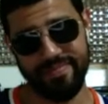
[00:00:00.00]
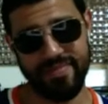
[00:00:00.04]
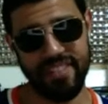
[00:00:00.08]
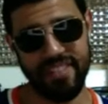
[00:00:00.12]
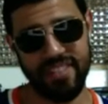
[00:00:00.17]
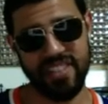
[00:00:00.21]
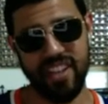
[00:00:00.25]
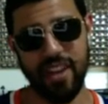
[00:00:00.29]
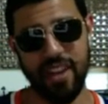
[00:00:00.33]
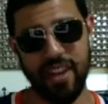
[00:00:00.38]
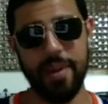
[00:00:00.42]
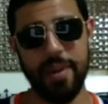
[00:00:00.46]
It's
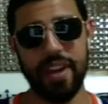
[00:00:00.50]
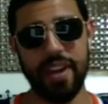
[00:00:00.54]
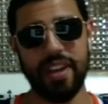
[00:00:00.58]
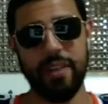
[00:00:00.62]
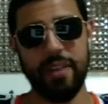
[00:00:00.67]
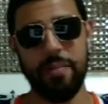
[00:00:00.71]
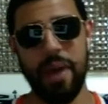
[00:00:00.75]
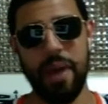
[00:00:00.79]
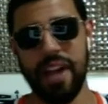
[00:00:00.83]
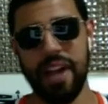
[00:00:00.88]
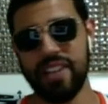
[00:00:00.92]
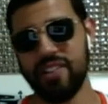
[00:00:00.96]
going to be a good
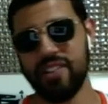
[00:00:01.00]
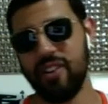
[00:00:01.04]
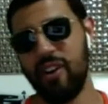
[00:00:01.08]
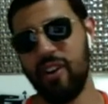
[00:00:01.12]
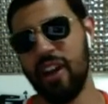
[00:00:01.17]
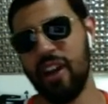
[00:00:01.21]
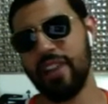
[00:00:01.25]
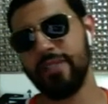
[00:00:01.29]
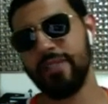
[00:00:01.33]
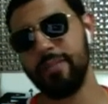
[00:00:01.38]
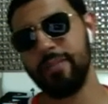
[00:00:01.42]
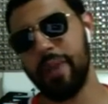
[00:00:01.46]
match, though.
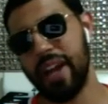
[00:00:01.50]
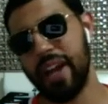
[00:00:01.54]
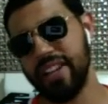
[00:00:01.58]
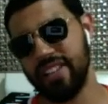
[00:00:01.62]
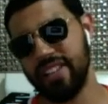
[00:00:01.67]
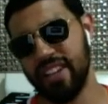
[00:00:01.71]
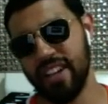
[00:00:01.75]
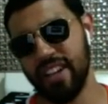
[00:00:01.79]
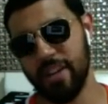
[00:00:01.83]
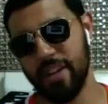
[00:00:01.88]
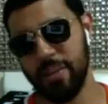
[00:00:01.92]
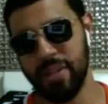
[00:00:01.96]
Hell of a match.
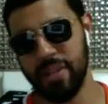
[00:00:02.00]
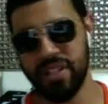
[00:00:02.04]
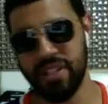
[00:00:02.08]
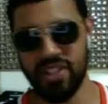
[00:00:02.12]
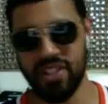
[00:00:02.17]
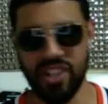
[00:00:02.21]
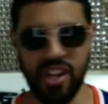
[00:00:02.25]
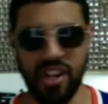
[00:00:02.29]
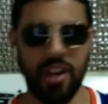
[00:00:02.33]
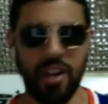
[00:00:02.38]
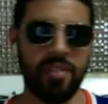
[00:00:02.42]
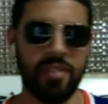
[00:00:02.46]
They're going to beat the
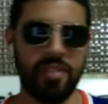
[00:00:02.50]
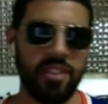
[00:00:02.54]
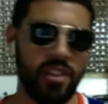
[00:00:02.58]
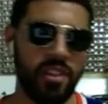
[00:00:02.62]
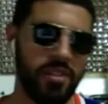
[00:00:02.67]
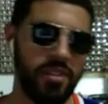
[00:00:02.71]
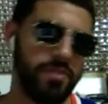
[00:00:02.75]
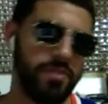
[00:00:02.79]
shit out of each other.